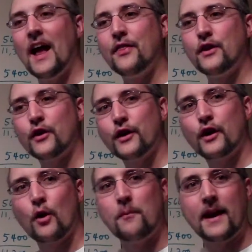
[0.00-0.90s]
and that you're going to
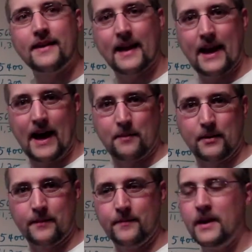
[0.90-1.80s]
go make that
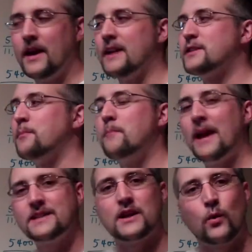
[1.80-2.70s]
happen. It's
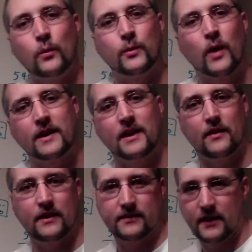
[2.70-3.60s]
amazing when we write down
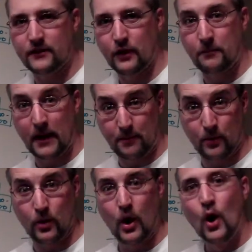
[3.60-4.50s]
these things on
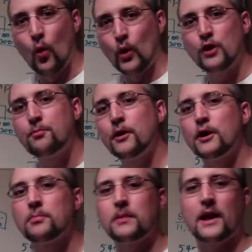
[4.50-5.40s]
paper. When you put
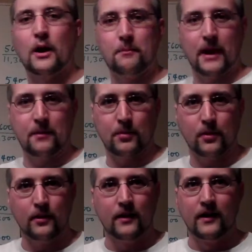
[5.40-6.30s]
your plan on
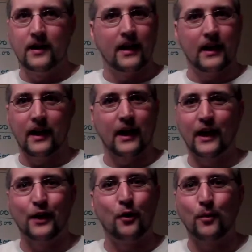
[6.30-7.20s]
paper,
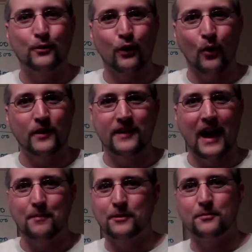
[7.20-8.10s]
it almost always
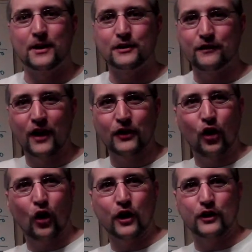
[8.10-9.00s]
happens, because you get a
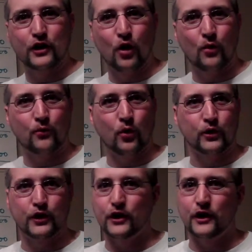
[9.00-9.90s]
target to go for and
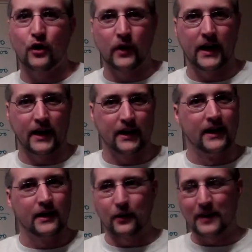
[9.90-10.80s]
you're going to go get it.
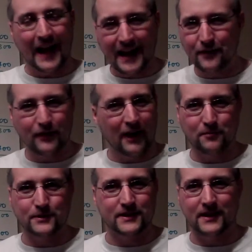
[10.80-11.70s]

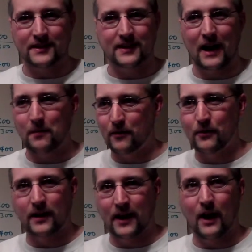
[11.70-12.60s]
95% of the time I've
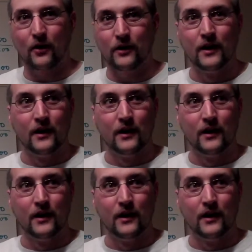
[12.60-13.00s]
written out